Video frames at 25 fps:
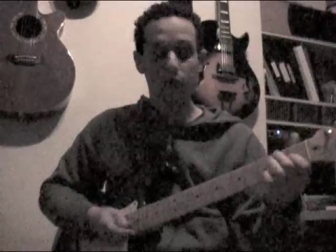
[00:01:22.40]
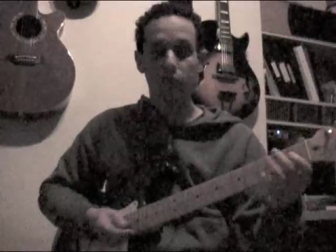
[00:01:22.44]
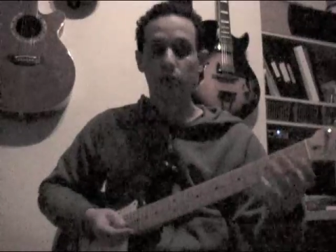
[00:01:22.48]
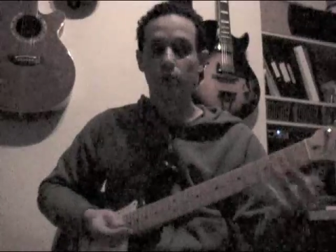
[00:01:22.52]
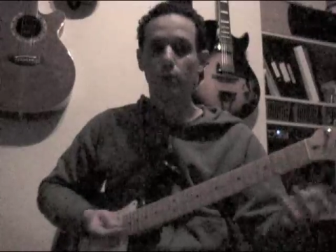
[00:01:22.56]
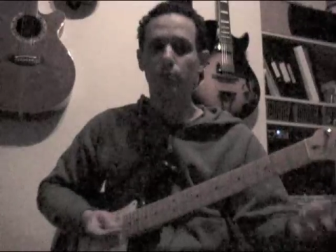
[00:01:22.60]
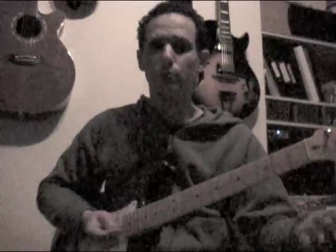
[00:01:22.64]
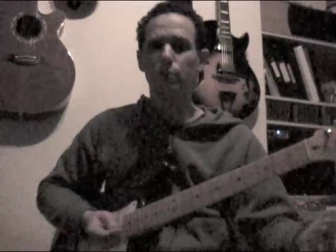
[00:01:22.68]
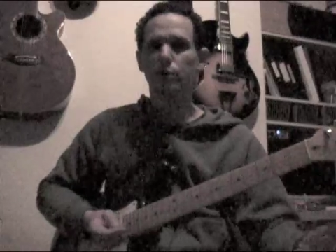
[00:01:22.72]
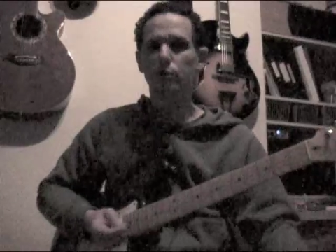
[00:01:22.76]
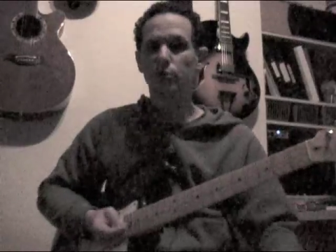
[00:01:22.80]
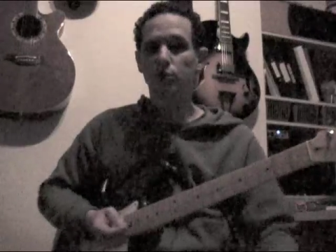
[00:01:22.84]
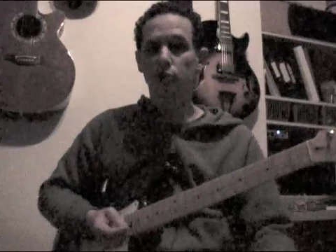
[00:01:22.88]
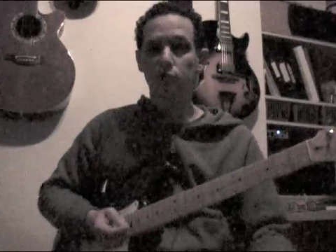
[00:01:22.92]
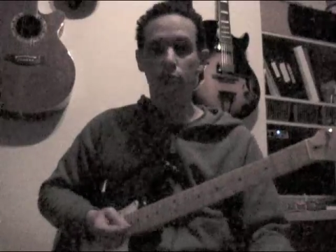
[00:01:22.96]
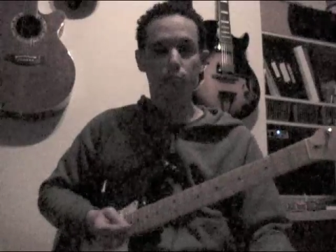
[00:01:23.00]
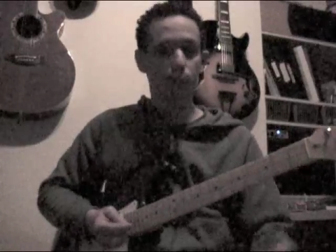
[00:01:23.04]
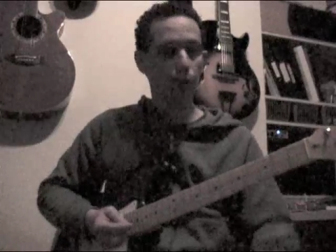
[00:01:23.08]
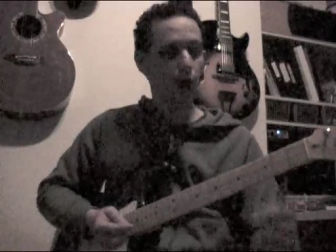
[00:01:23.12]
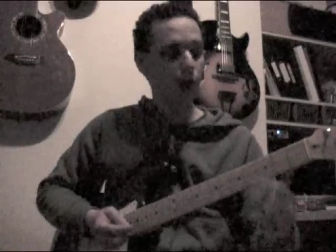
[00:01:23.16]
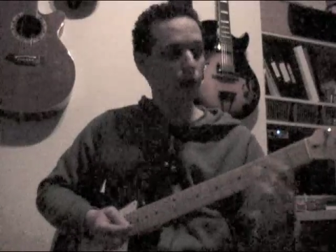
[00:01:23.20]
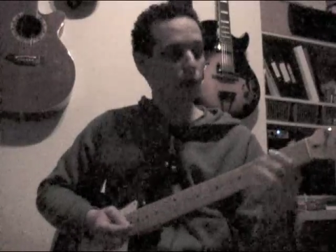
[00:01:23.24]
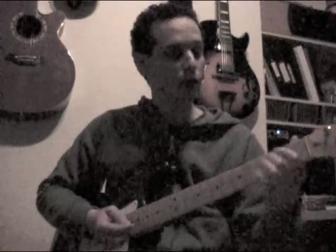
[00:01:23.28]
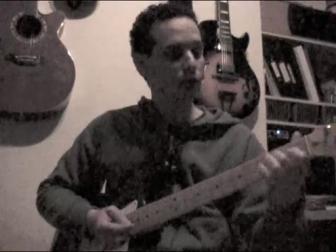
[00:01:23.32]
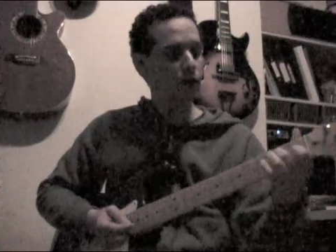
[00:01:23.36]
Some people do
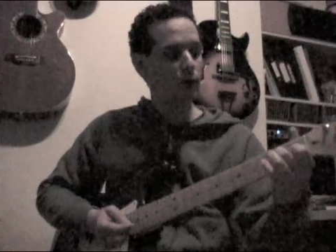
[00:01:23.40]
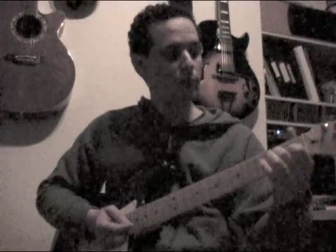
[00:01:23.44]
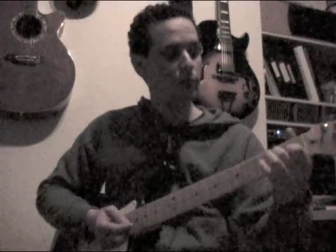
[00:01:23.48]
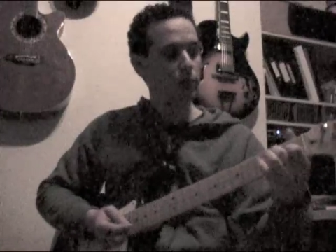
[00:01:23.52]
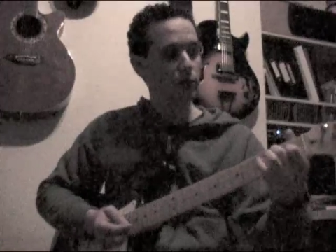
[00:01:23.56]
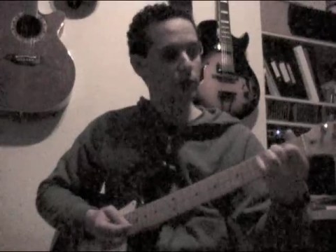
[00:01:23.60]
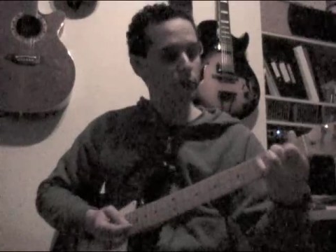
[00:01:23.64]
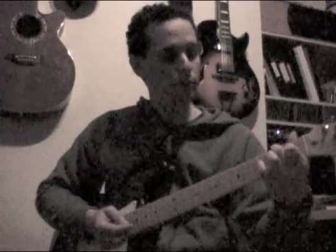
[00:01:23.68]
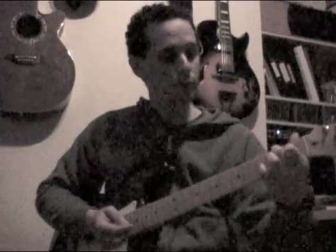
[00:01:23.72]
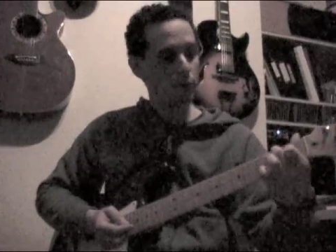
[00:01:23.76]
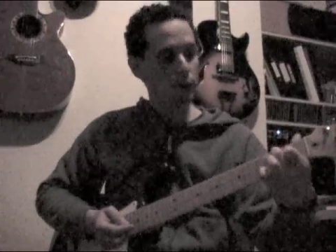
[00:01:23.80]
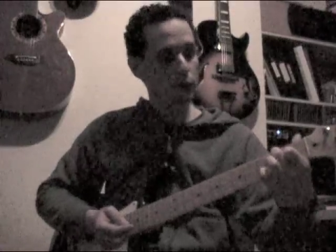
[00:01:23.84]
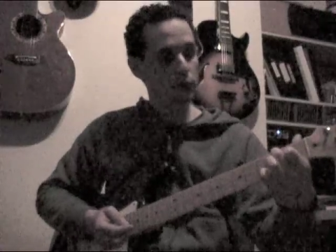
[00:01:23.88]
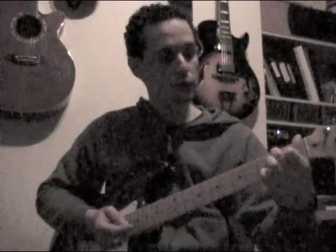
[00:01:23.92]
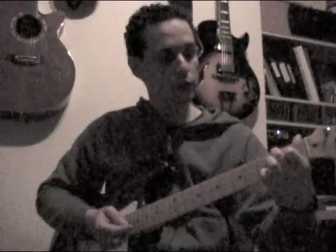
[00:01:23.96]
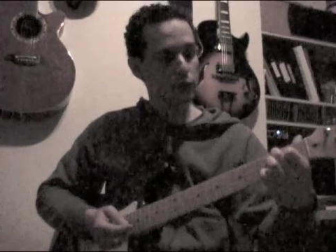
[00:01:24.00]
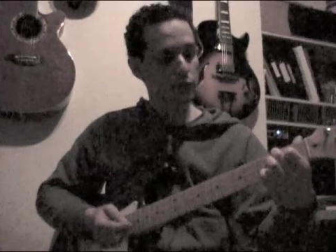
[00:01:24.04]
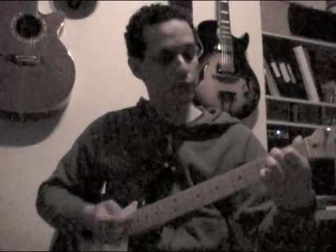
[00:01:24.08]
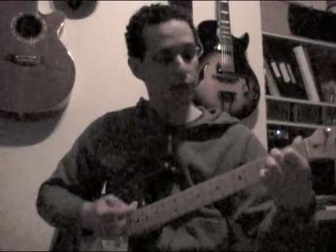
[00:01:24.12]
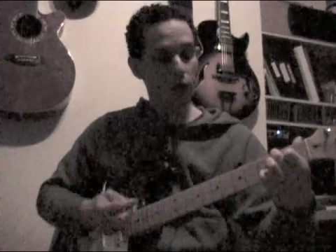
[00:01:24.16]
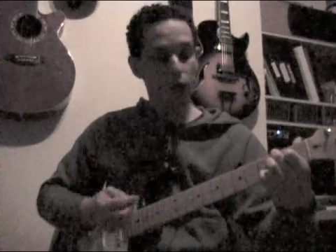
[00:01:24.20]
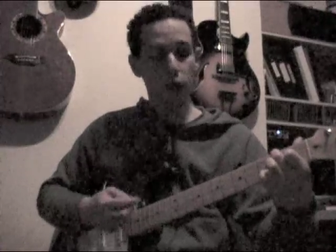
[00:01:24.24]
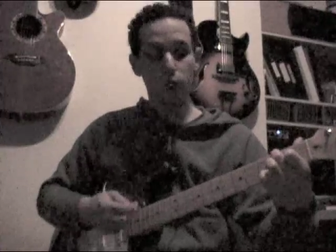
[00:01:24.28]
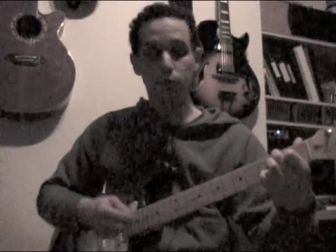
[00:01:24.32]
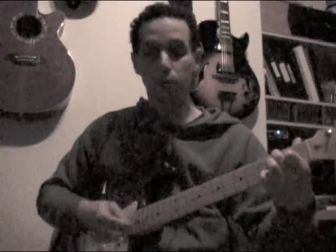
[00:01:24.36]
both, they put
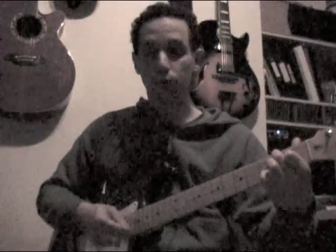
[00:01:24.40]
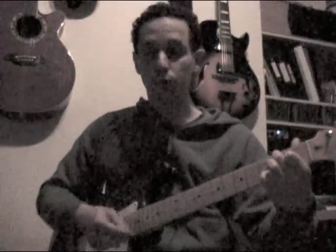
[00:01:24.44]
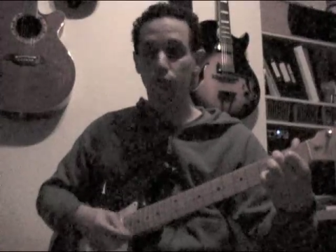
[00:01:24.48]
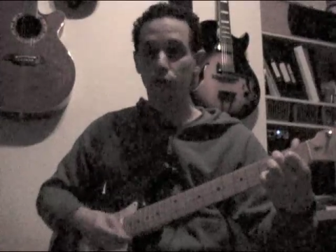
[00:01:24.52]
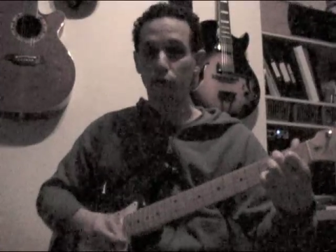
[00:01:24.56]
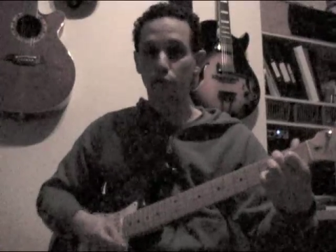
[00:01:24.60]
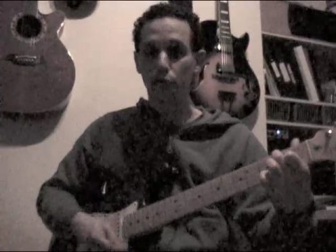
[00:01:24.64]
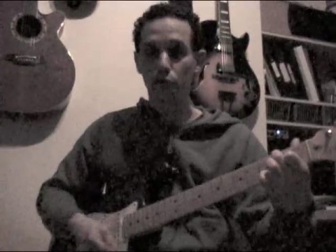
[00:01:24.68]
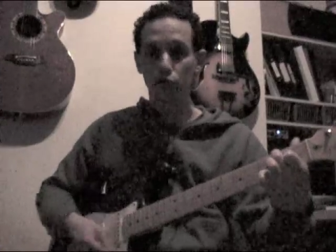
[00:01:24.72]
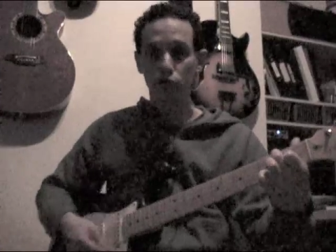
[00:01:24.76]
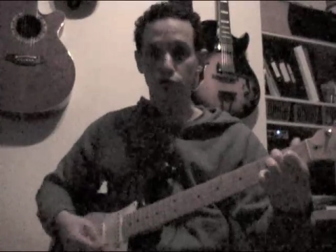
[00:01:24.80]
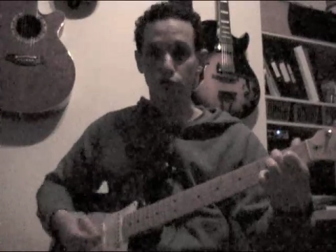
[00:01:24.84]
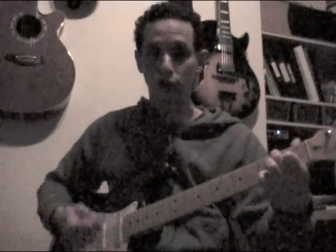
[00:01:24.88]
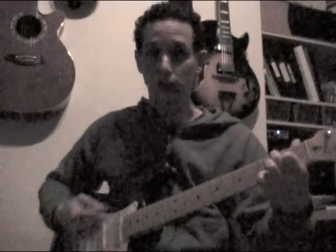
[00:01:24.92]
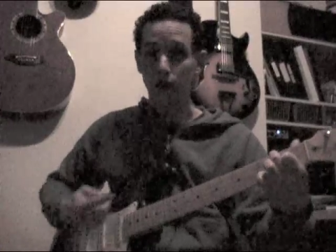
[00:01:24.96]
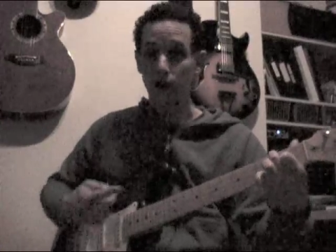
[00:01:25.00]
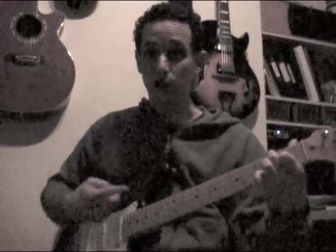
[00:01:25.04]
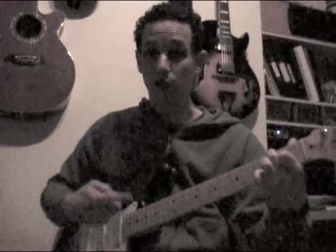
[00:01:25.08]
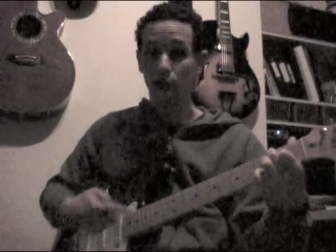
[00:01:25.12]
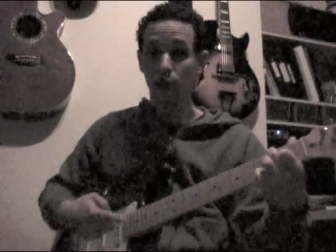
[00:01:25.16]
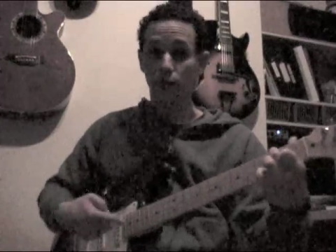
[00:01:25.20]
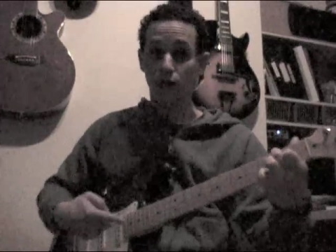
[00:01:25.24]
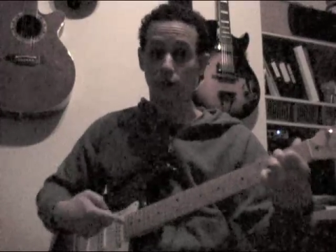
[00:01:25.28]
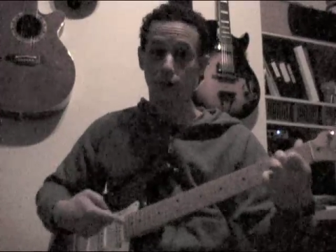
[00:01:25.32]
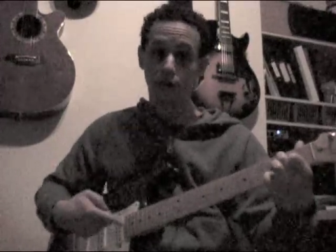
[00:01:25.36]
both the open fourth string
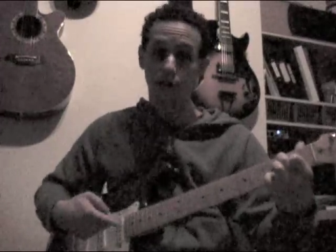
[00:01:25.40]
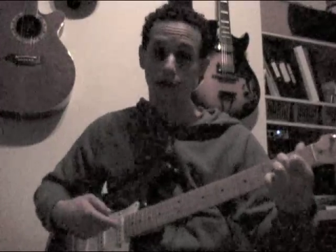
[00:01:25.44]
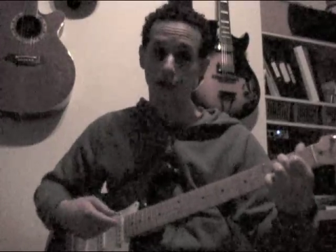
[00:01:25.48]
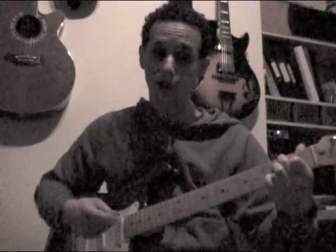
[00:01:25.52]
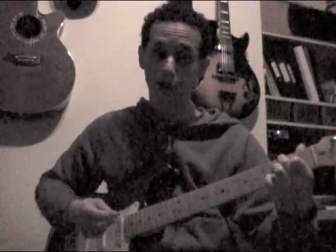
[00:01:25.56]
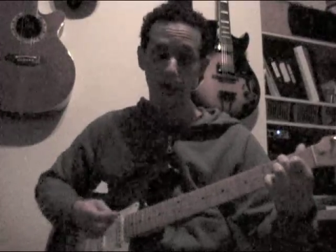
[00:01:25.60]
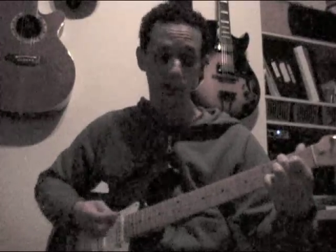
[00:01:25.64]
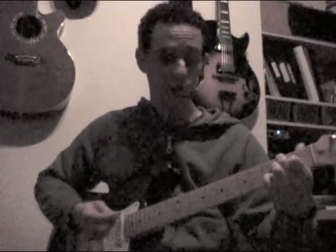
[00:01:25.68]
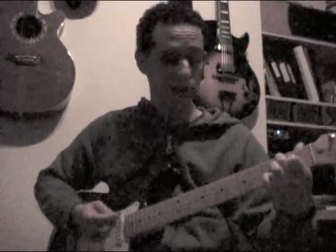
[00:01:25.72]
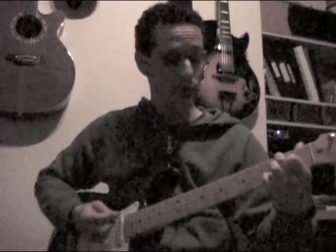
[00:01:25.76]
and the higher